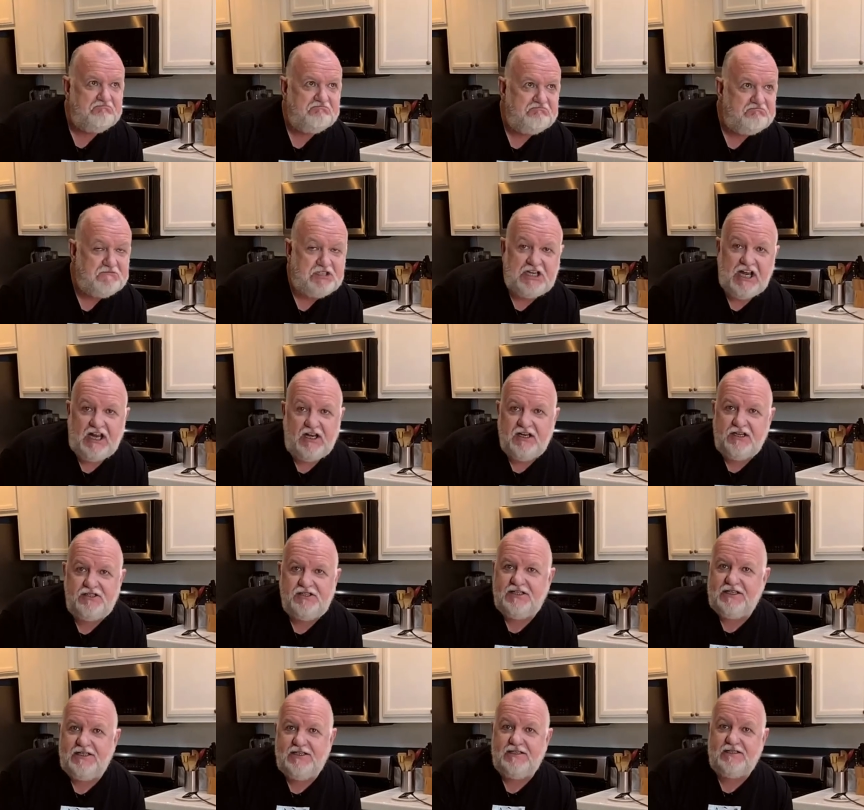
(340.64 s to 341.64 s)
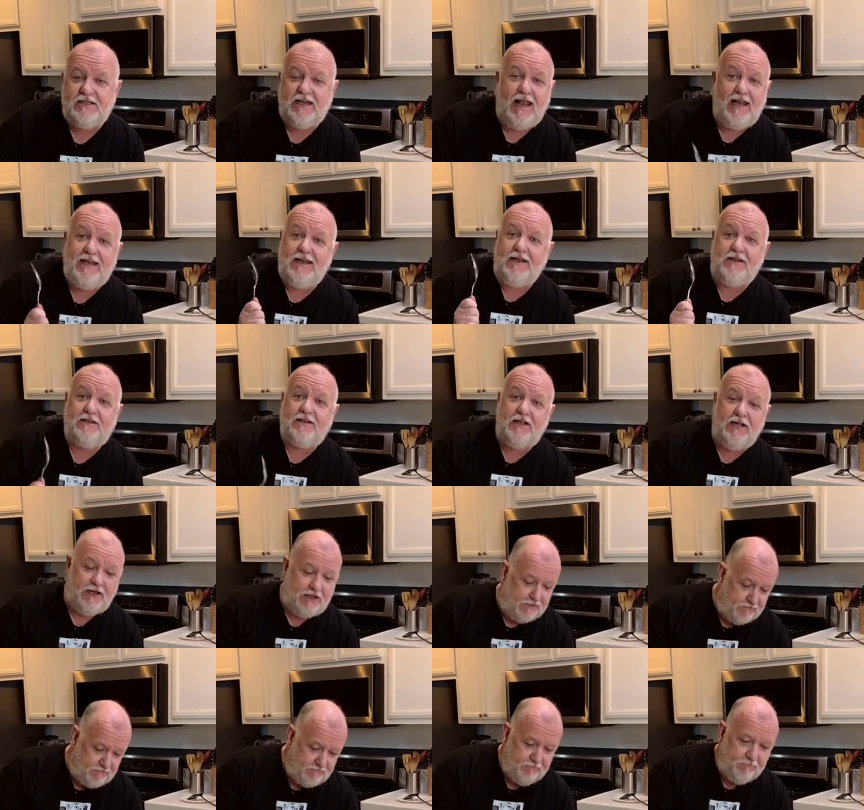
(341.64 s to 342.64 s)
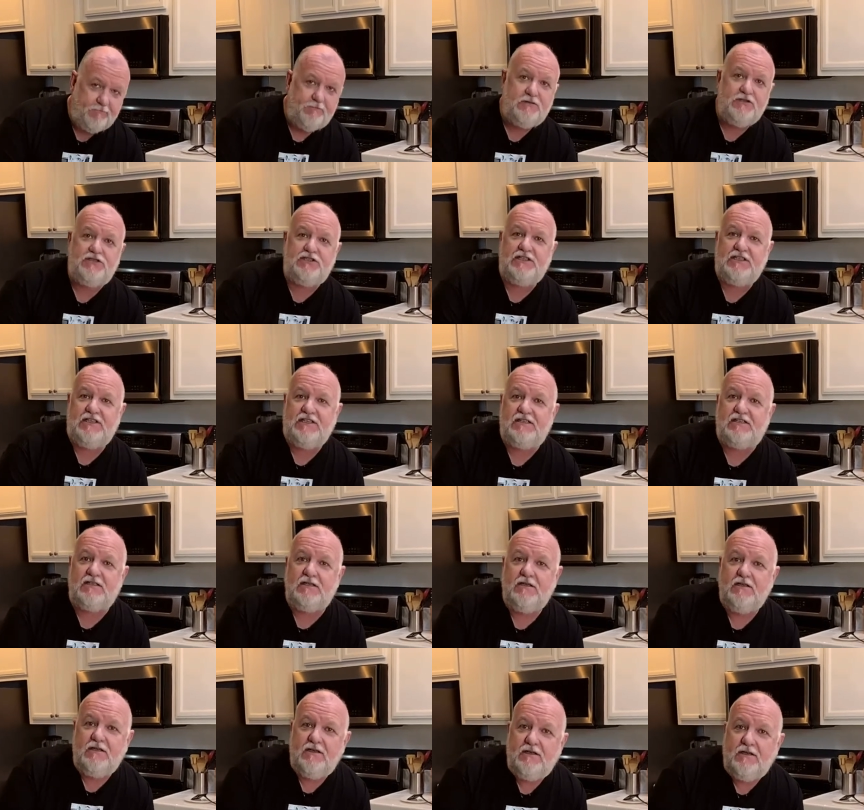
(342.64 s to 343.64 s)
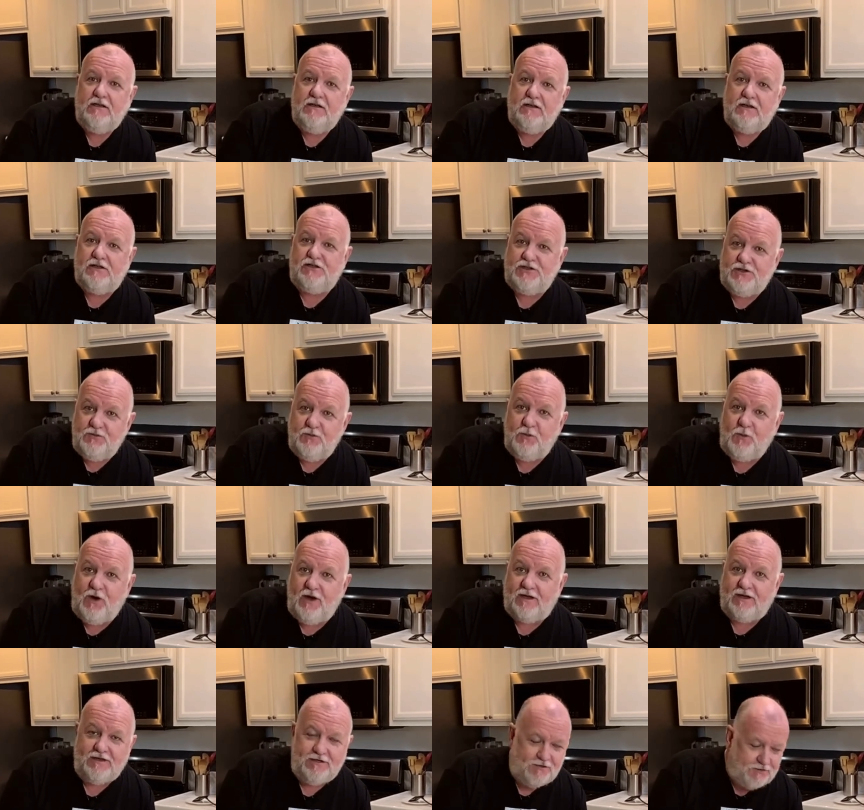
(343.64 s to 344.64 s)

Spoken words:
cheddar cheese, any other kind of cheese that you want. You